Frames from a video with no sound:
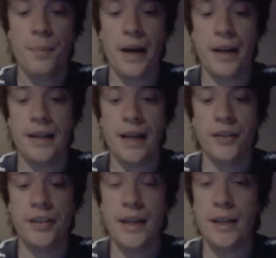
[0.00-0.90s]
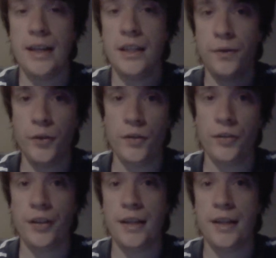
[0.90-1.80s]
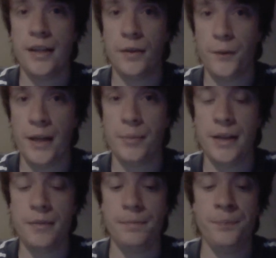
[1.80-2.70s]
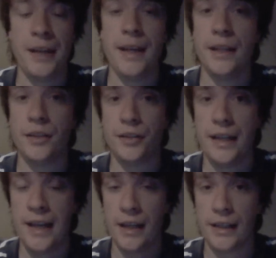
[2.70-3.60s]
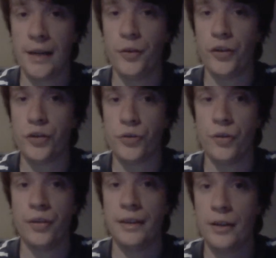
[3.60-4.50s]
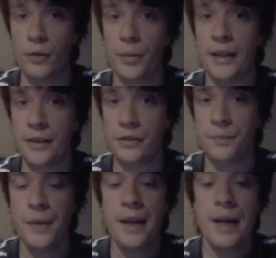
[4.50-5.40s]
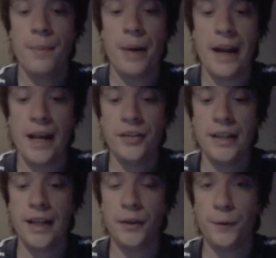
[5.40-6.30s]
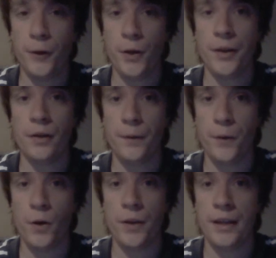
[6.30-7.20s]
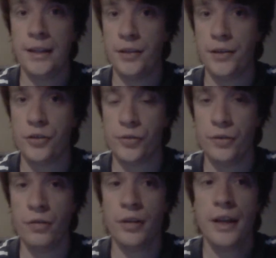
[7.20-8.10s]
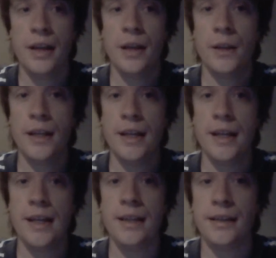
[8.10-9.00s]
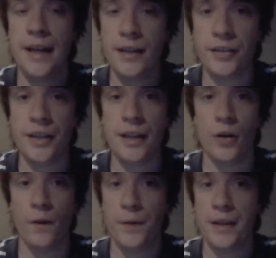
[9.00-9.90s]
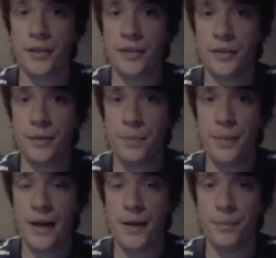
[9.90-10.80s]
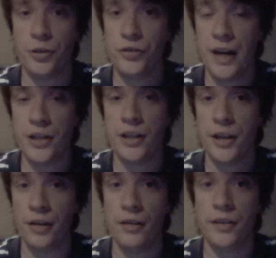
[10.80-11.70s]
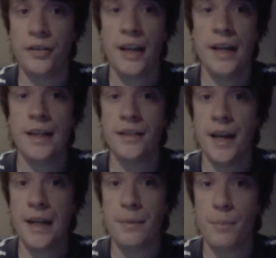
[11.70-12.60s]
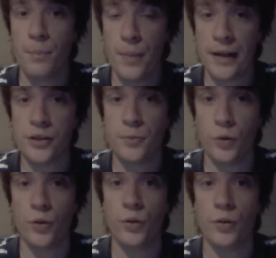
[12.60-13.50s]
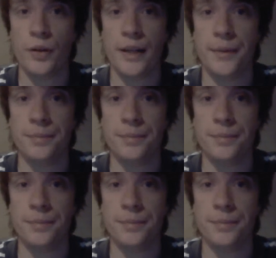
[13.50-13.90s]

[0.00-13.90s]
but as he interviews the family, he uncovers the truth little by little. But as he gets further and further into the truth, the intensity of this strange occurrence is getting much more,